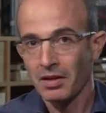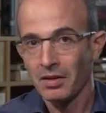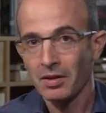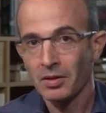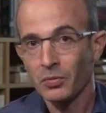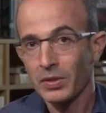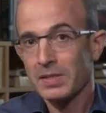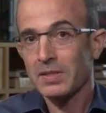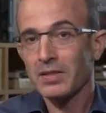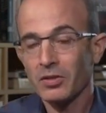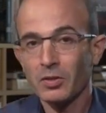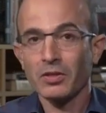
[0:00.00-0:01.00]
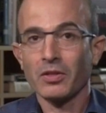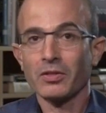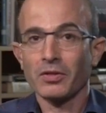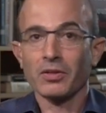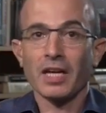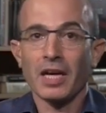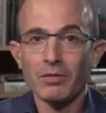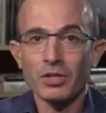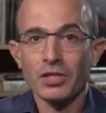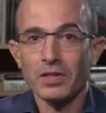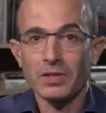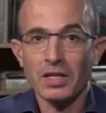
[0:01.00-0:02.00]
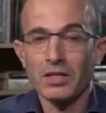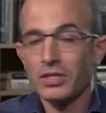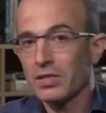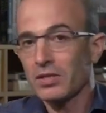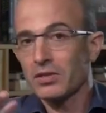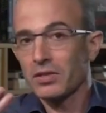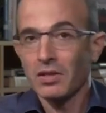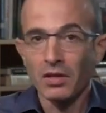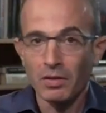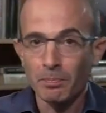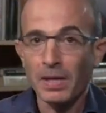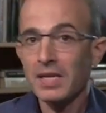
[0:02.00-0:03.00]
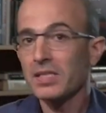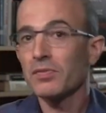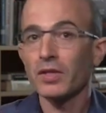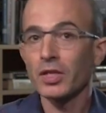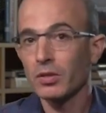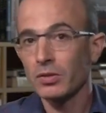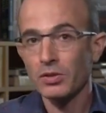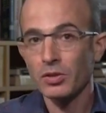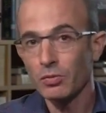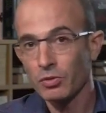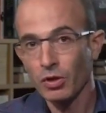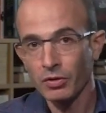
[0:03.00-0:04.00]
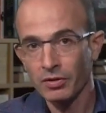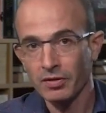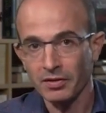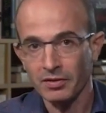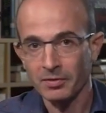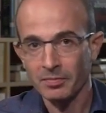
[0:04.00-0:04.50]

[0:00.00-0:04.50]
That we sit on couches and just passively consume content.